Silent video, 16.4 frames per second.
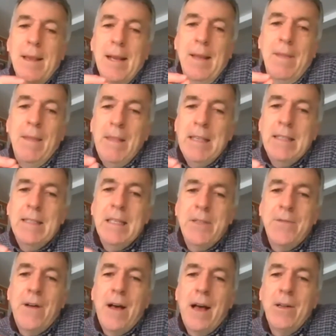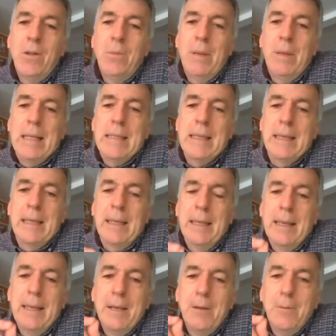And then there's this final blessing
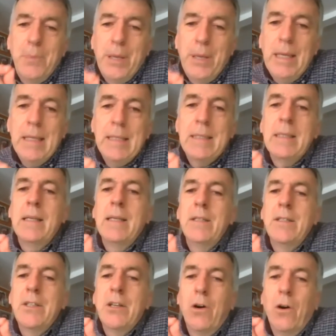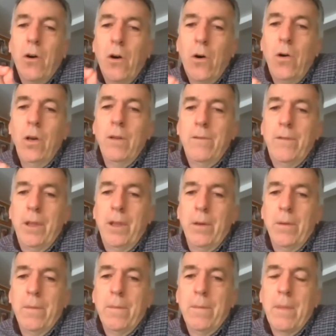peace to all of
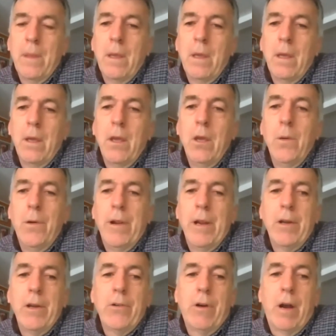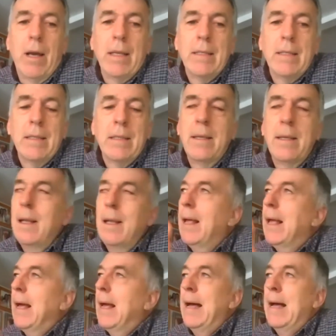you who are in Christ.
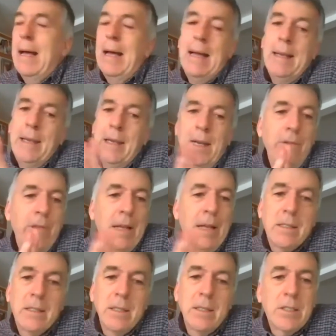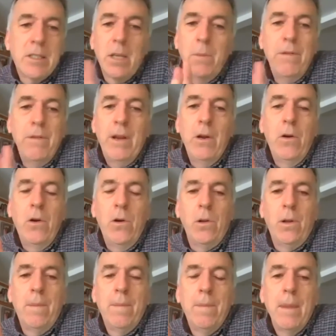And you know, that's the sum of it
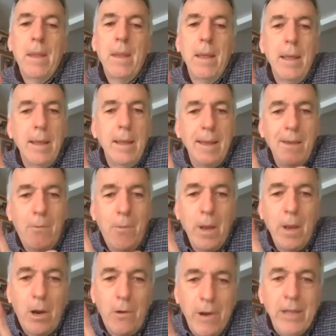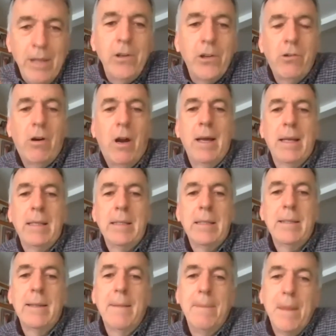all. If we are in
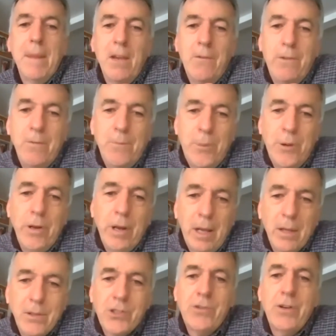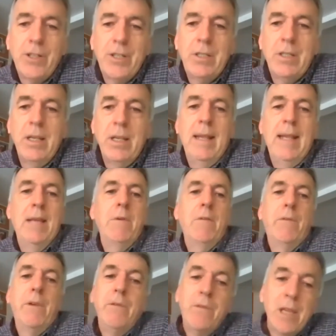Christ, if we've put our trust in Him,
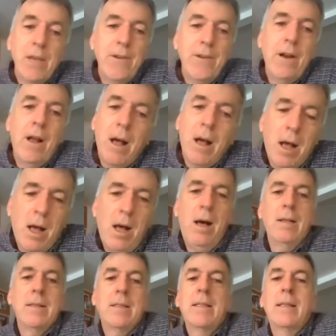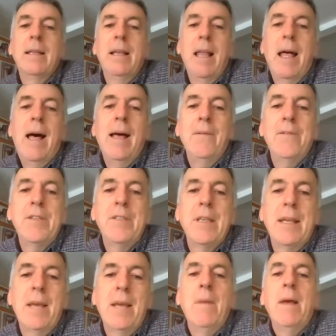if we've given our hearts and lives
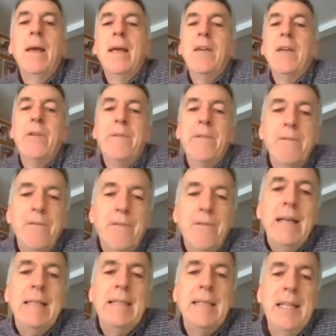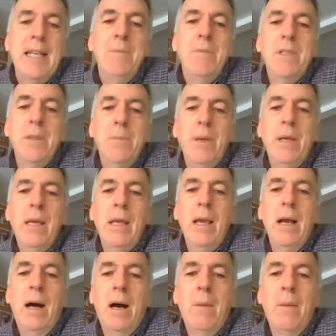to Him, if we've invited Him to be
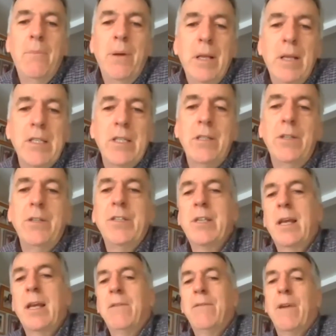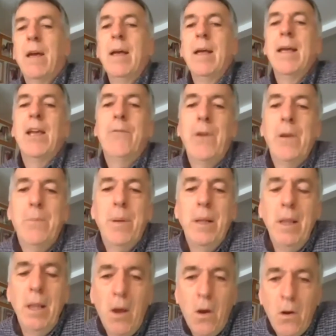our personal Savior, if we
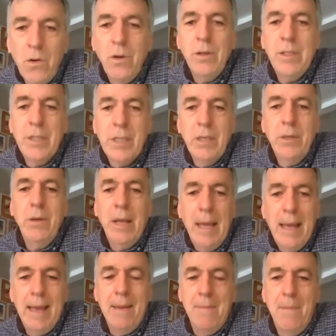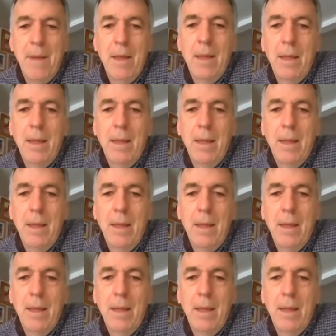belong to Him,